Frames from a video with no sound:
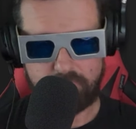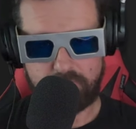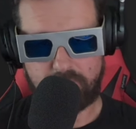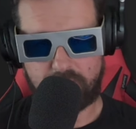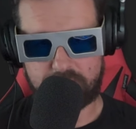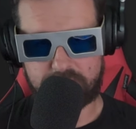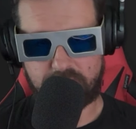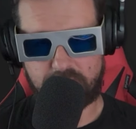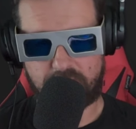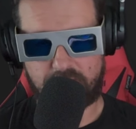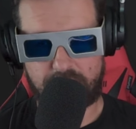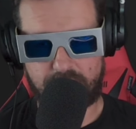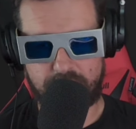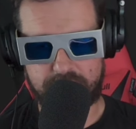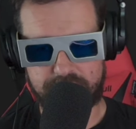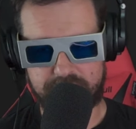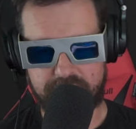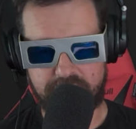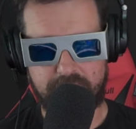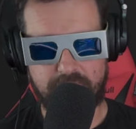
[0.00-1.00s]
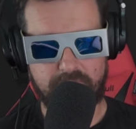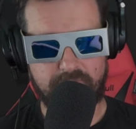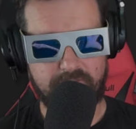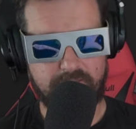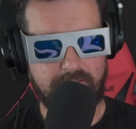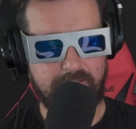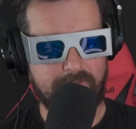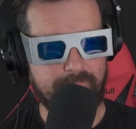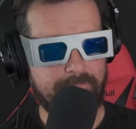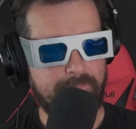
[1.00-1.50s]
That's all I'm going to say with
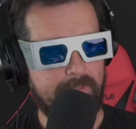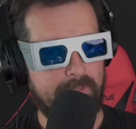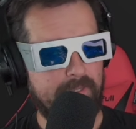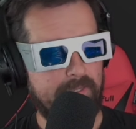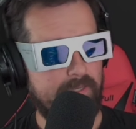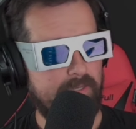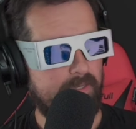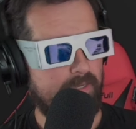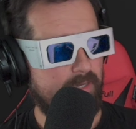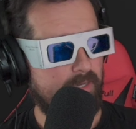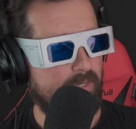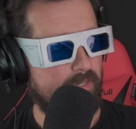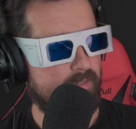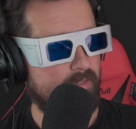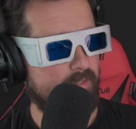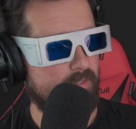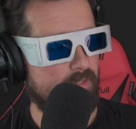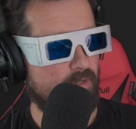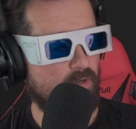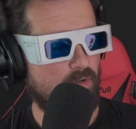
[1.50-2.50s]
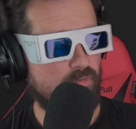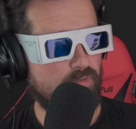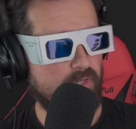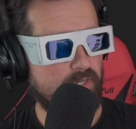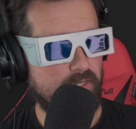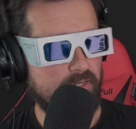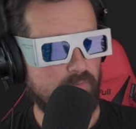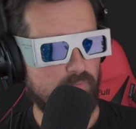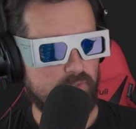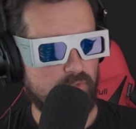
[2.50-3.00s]
that. And then another
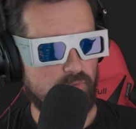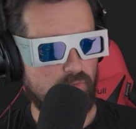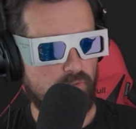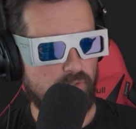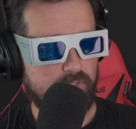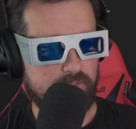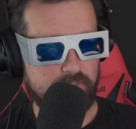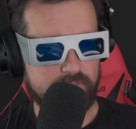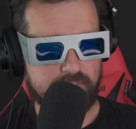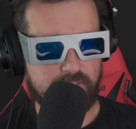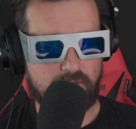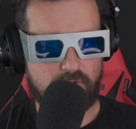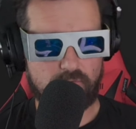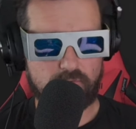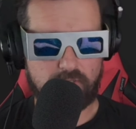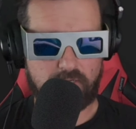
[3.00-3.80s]
thing, when you look at this whole